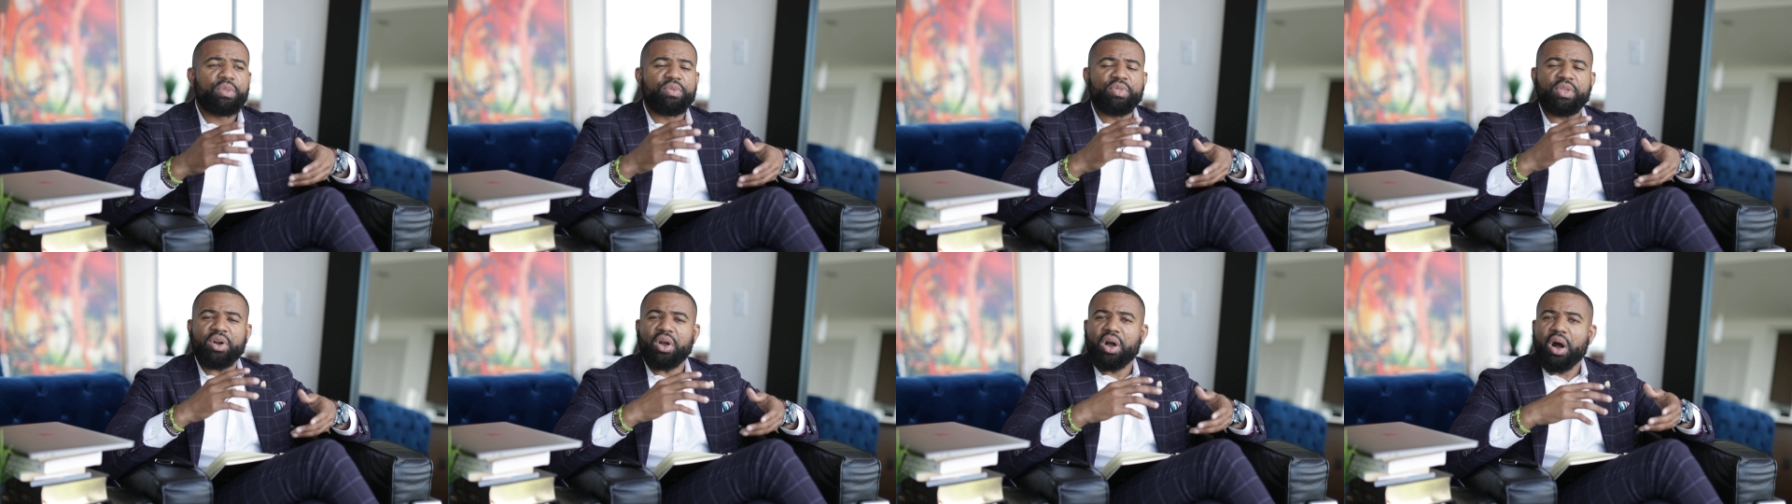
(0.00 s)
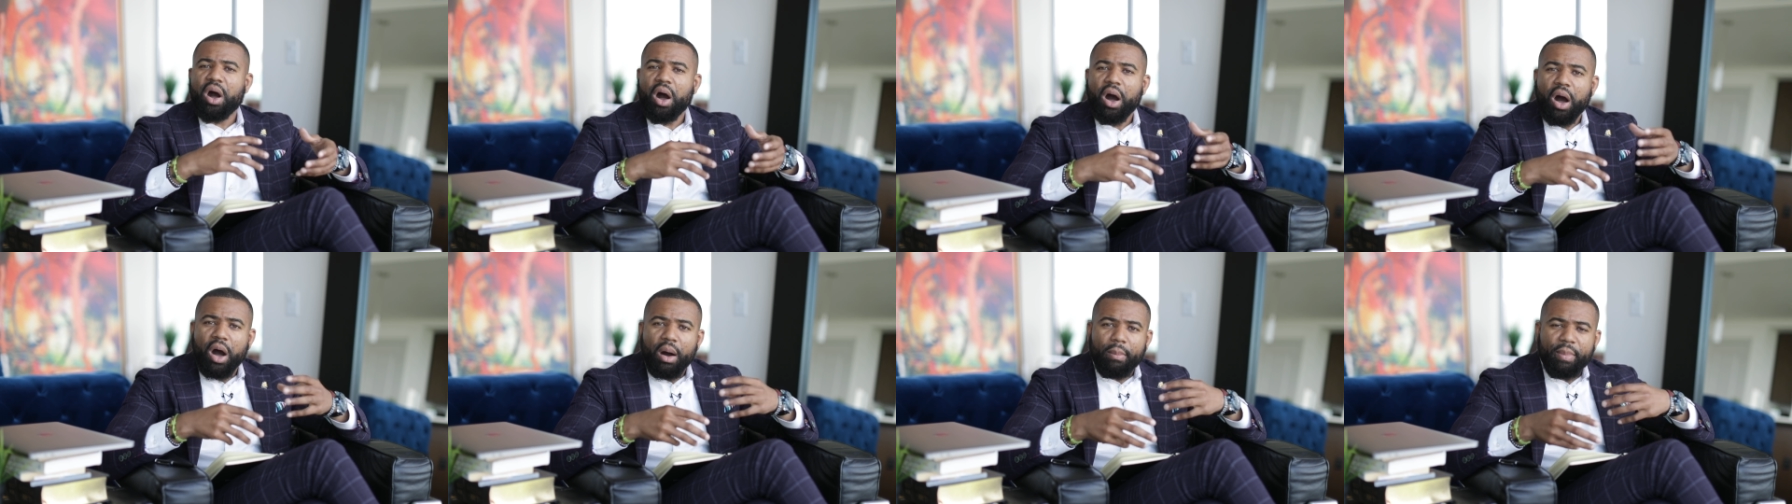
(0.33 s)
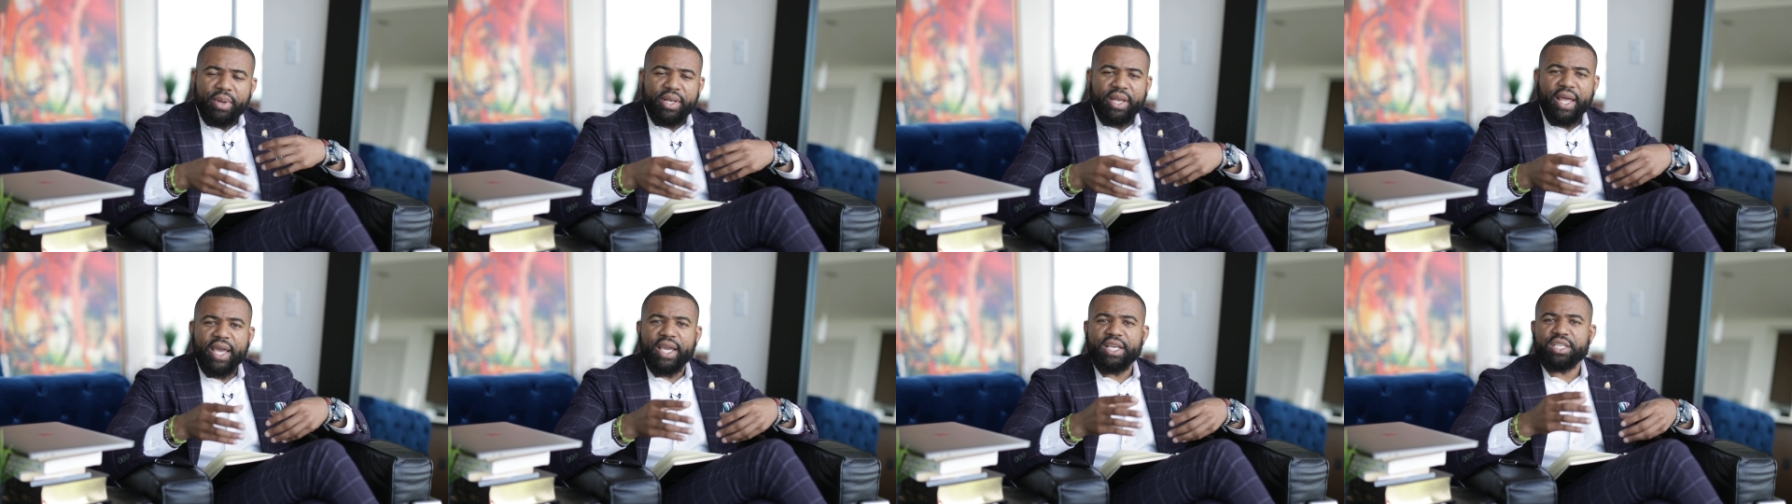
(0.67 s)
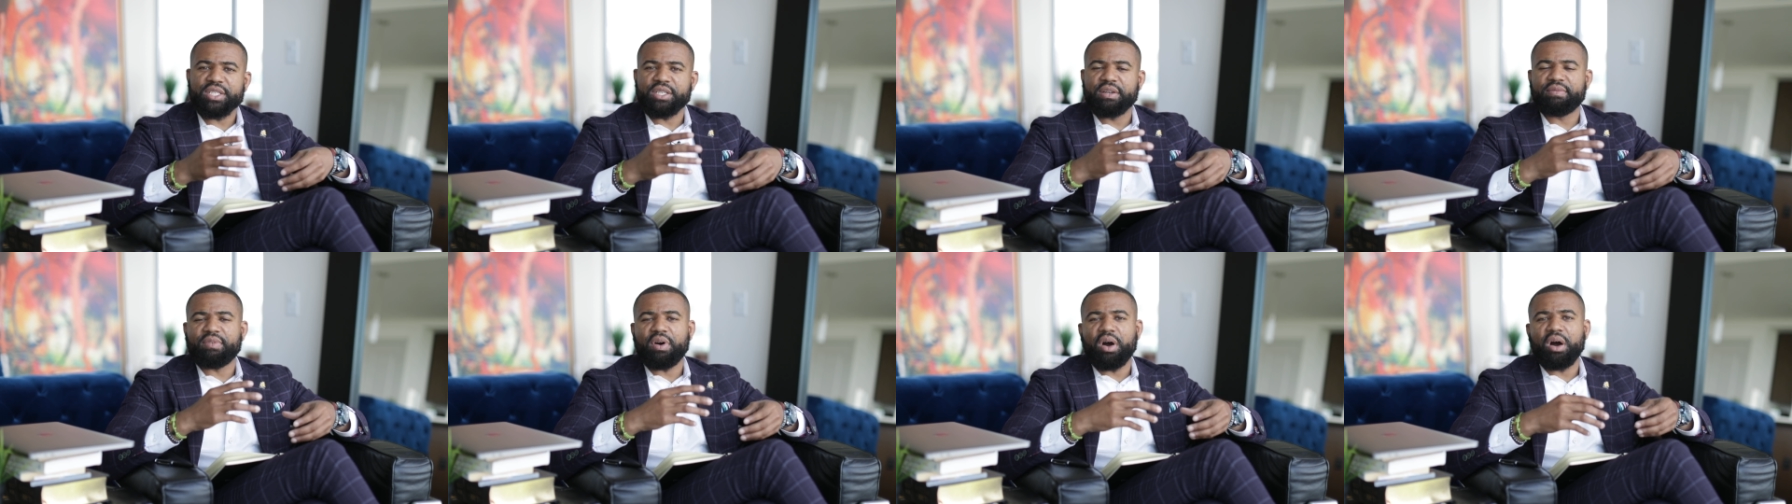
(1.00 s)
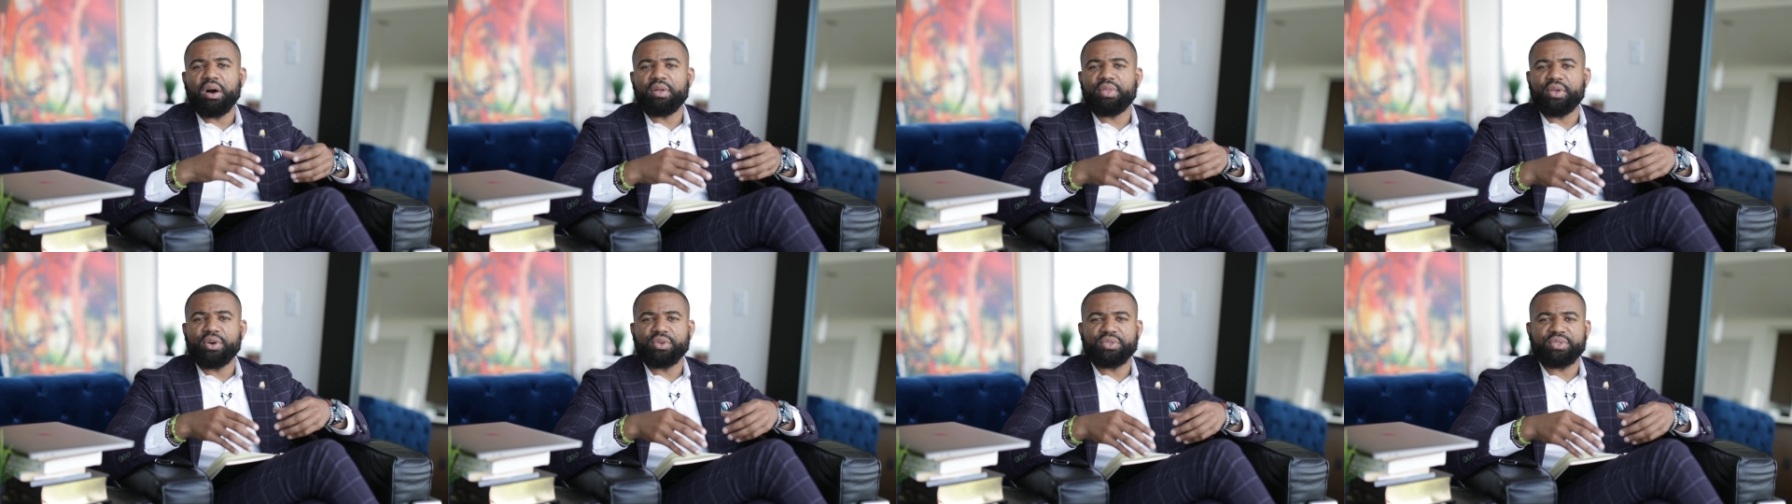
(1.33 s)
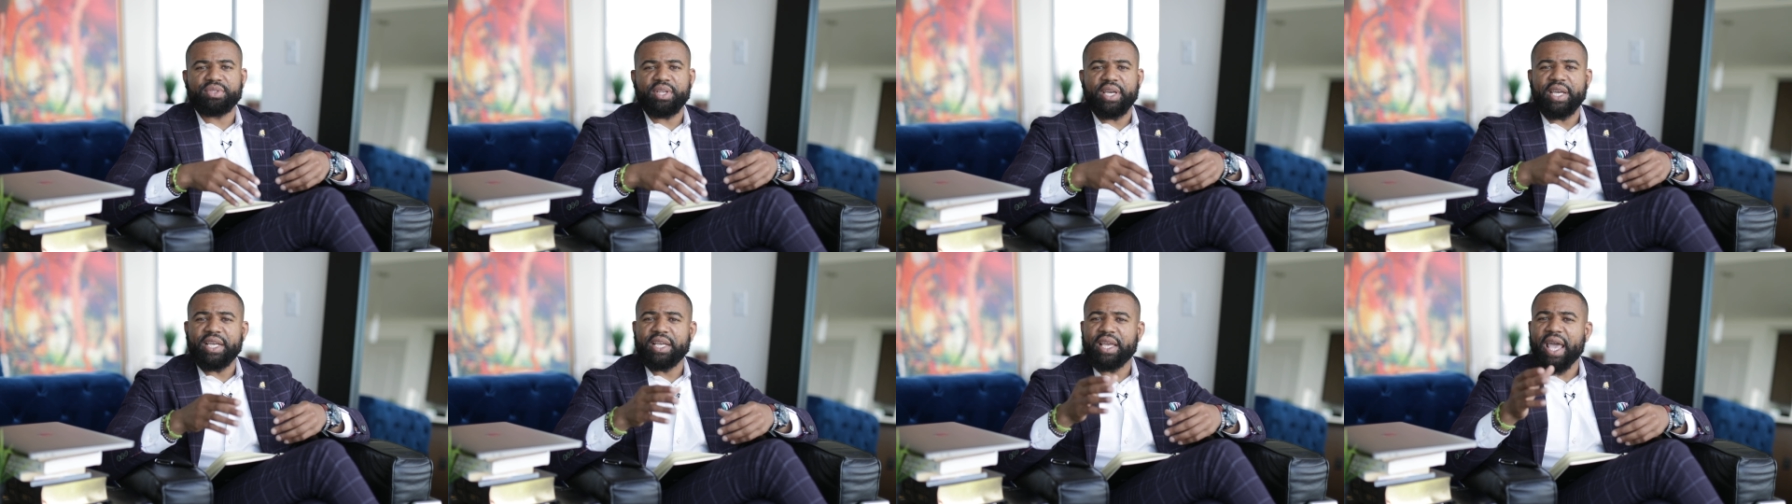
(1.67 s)
The combination of all those
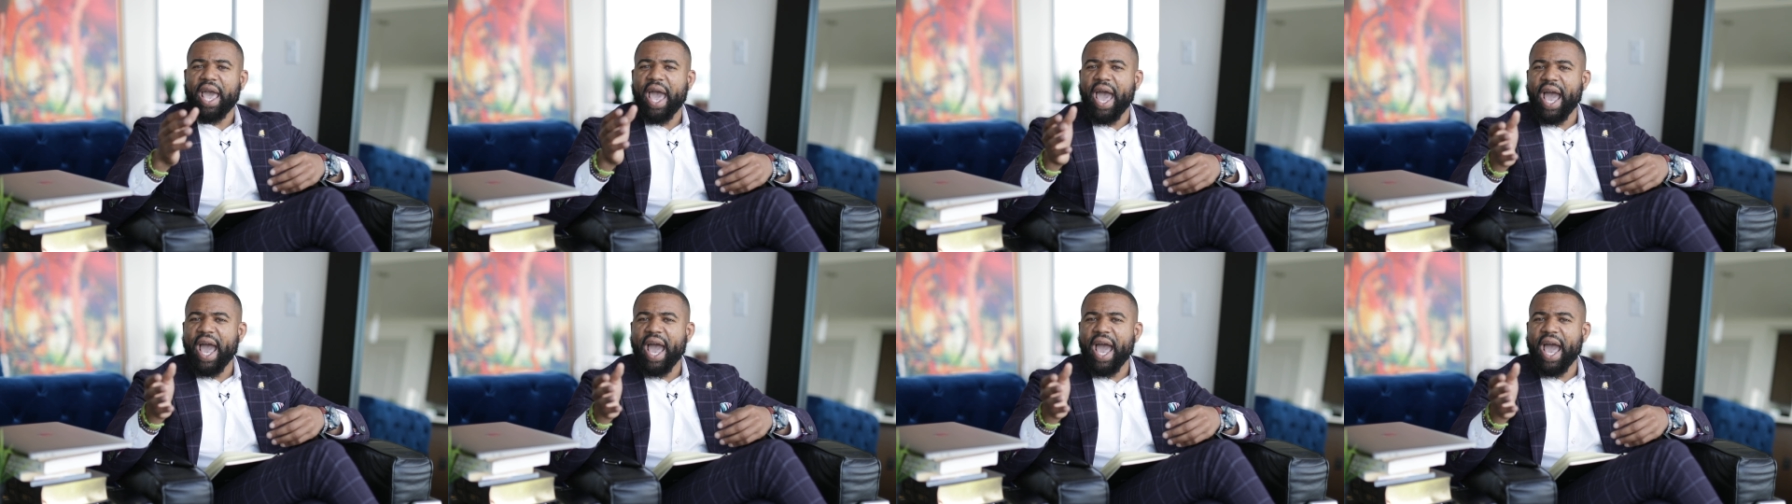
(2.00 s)
things,